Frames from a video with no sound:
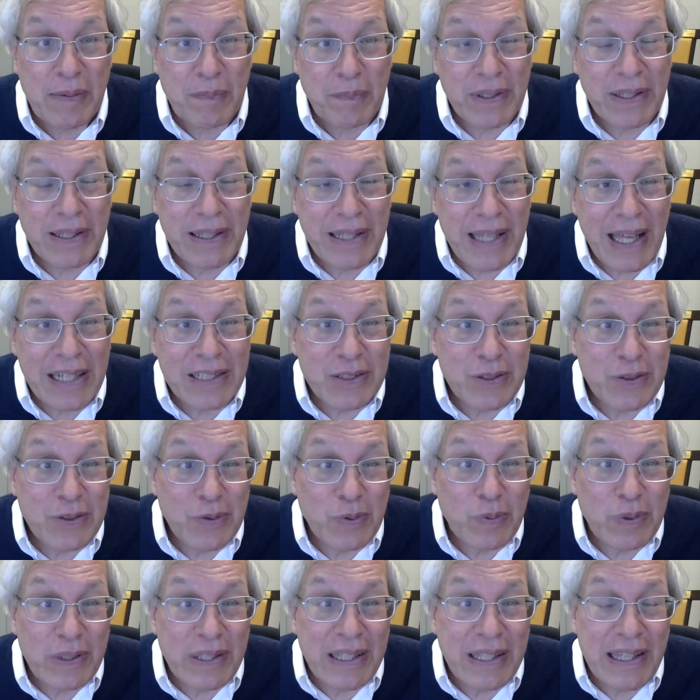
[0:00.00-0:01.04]
But that's
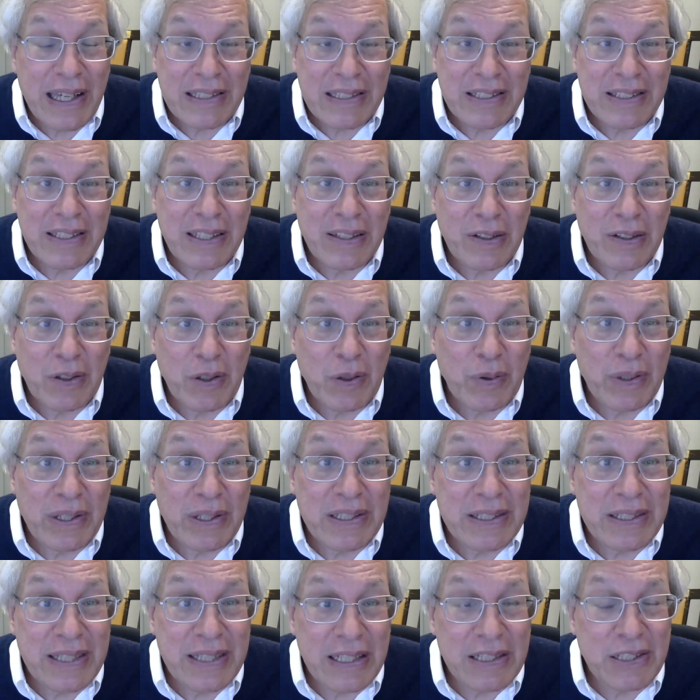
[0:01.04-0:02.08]
what the ACLU
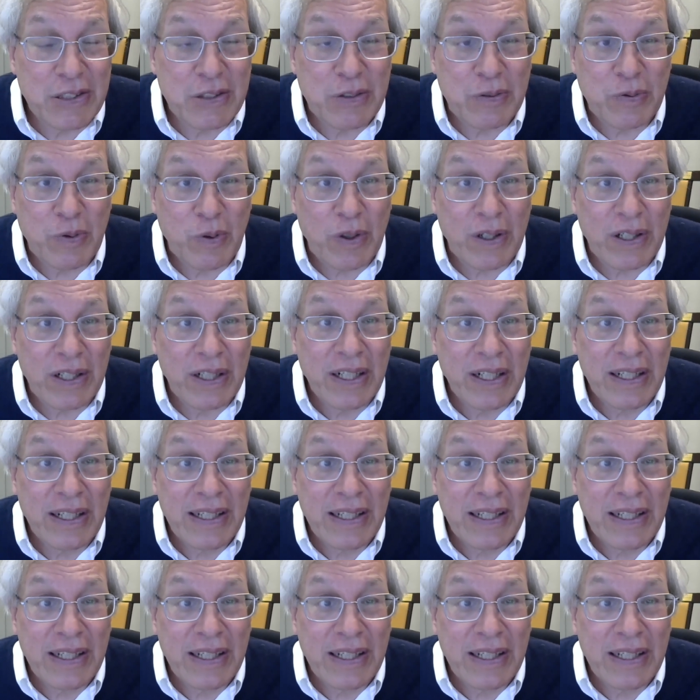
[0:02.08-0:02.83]
exists for,